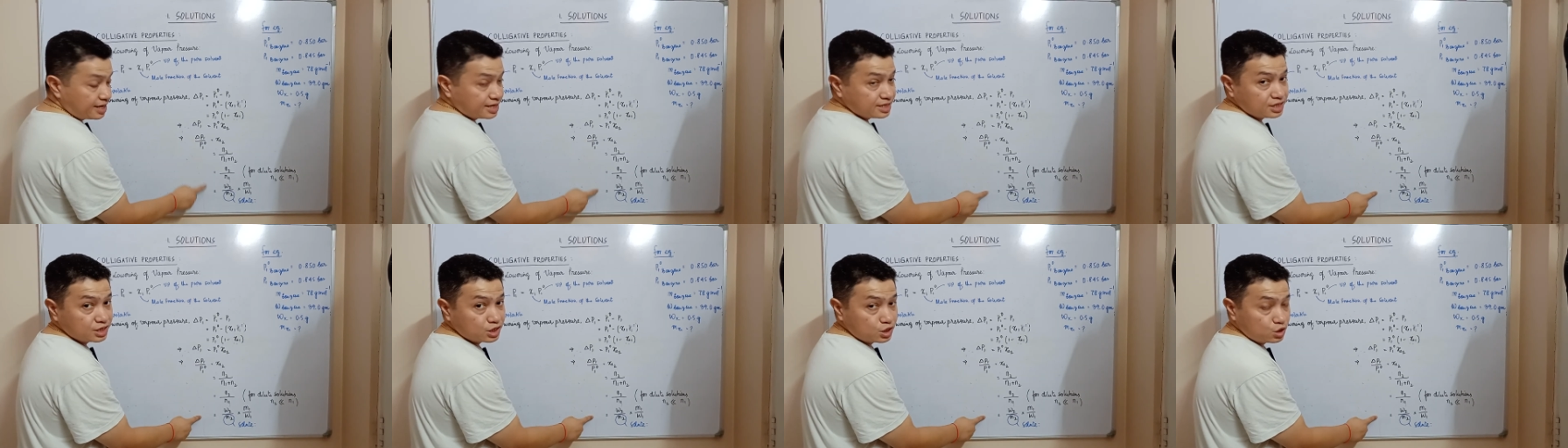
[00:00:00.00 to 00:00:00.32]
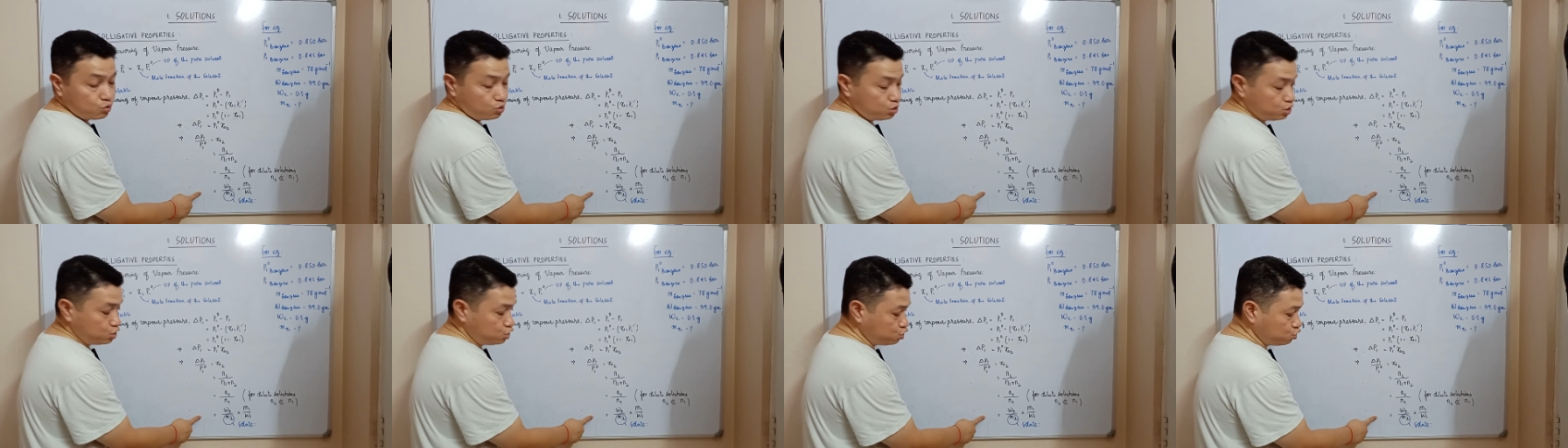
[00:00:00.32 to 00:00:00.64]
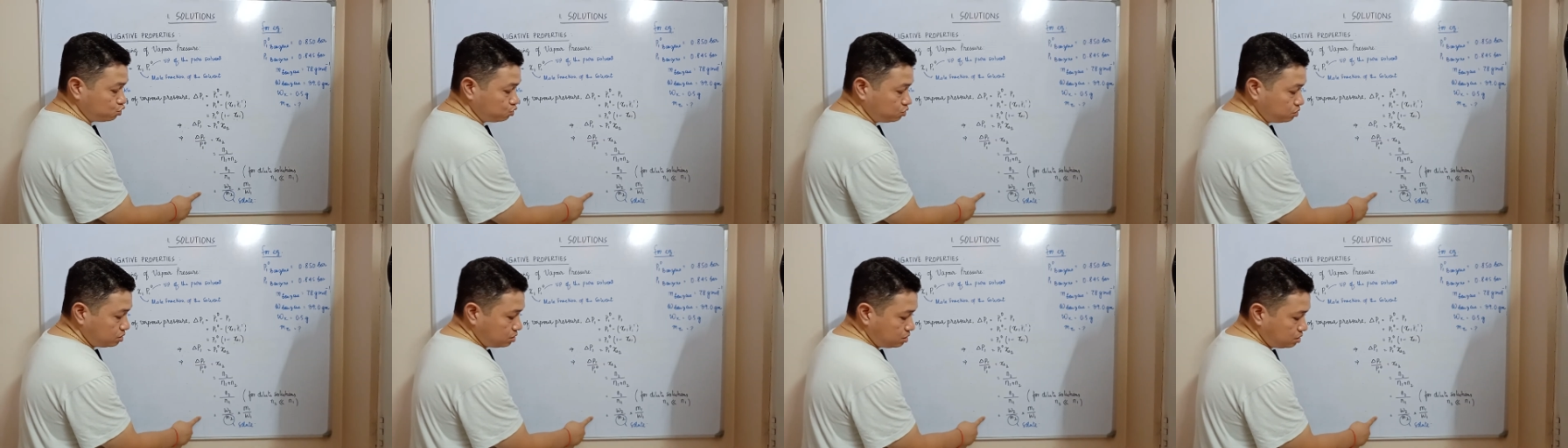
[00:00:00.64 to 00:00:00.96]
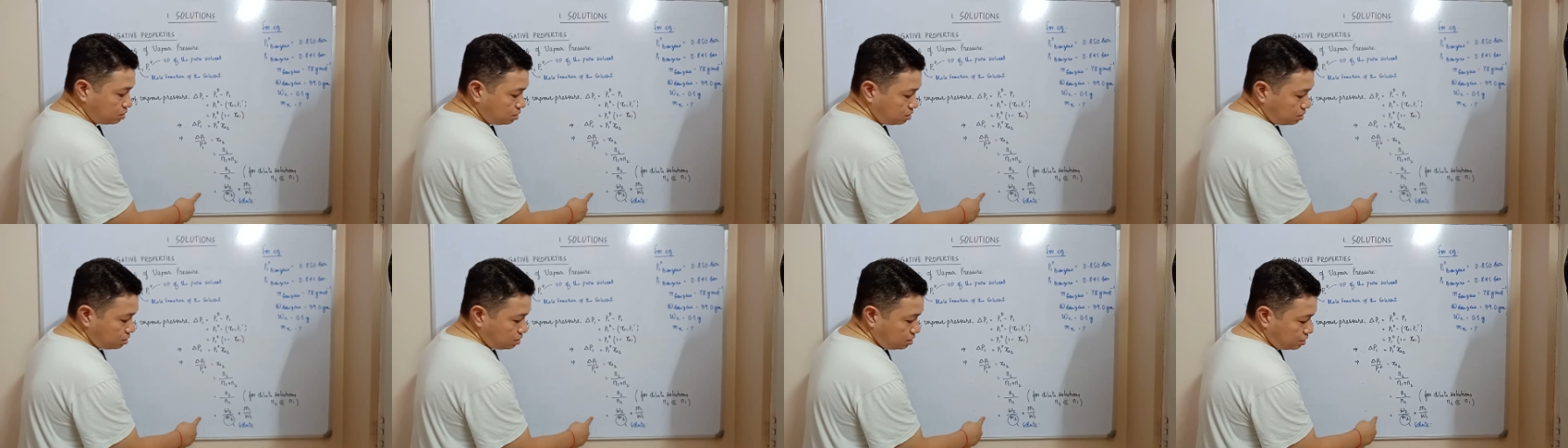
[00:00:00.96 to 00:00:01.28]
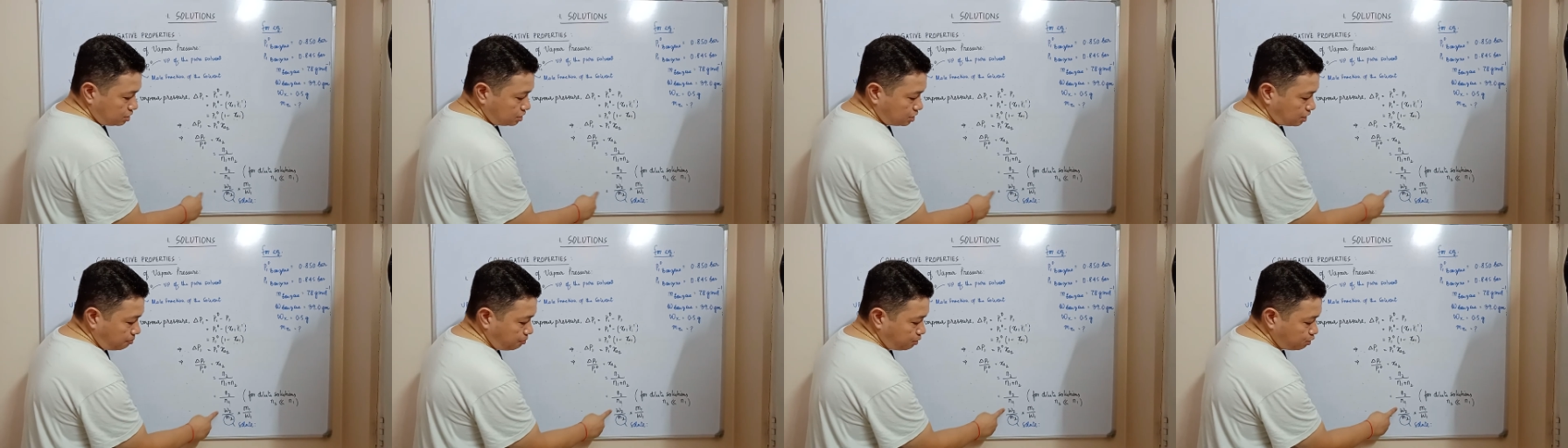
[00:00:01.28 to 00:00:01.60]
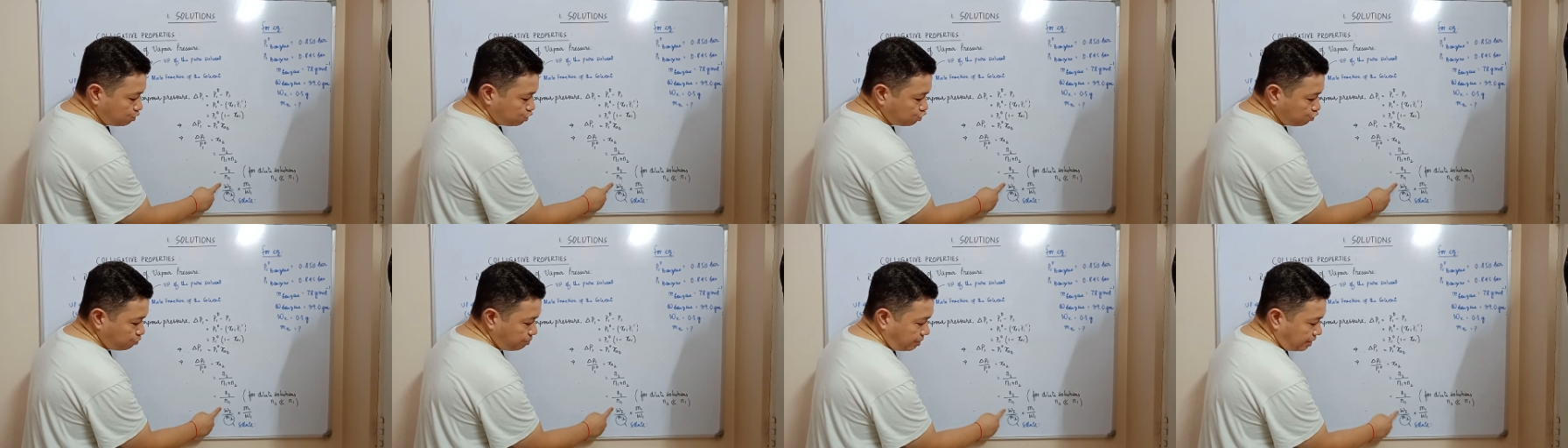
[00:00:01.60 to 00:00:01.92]
is equal to
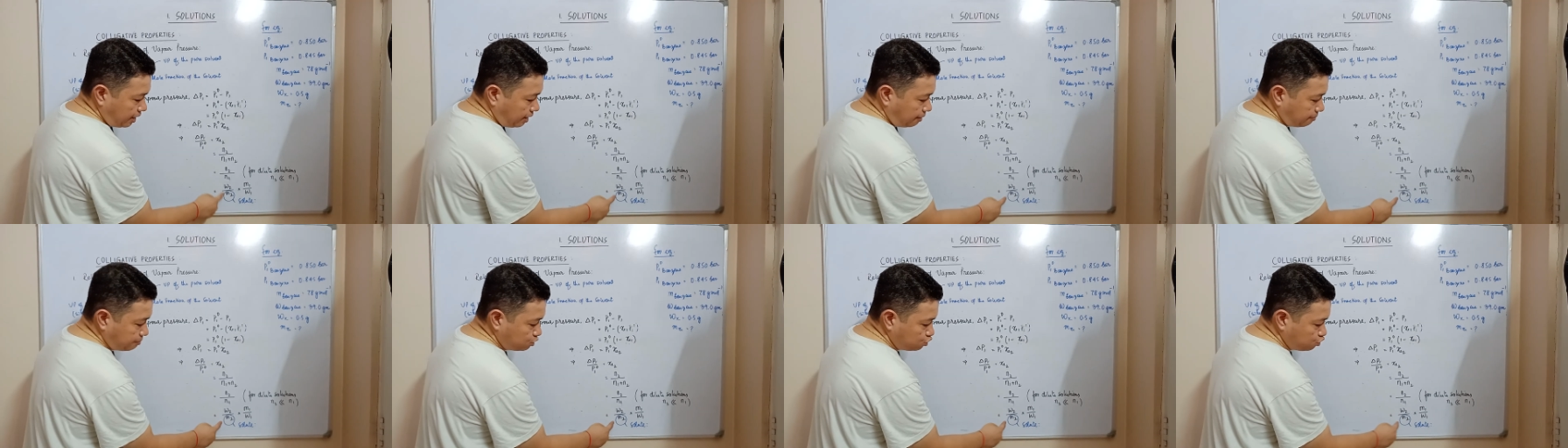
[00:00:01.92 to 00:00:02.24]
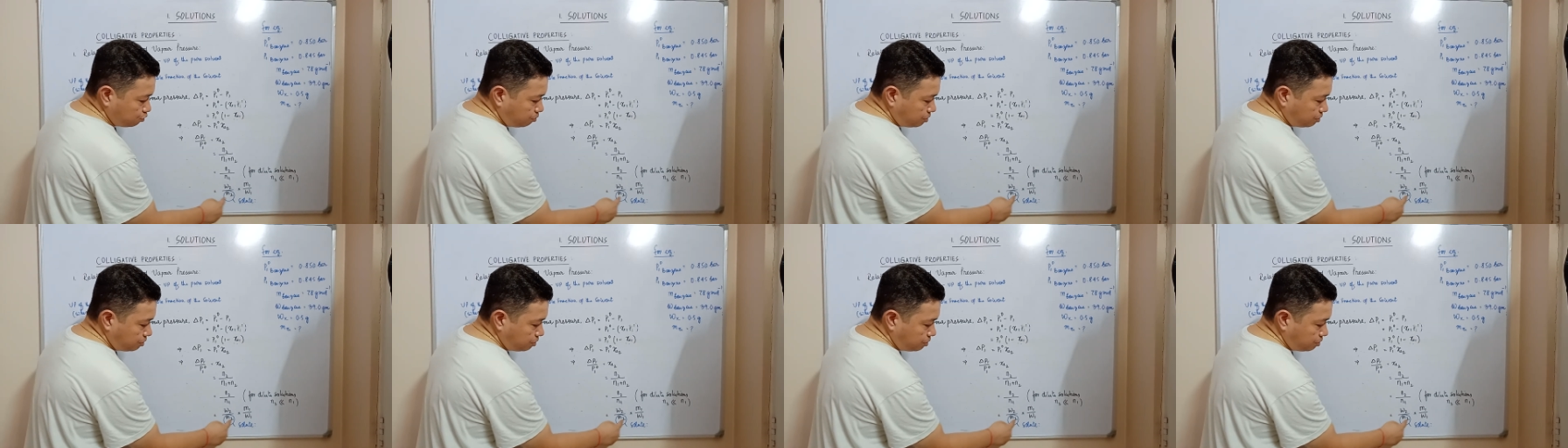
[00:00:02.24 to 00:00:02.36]
W2 by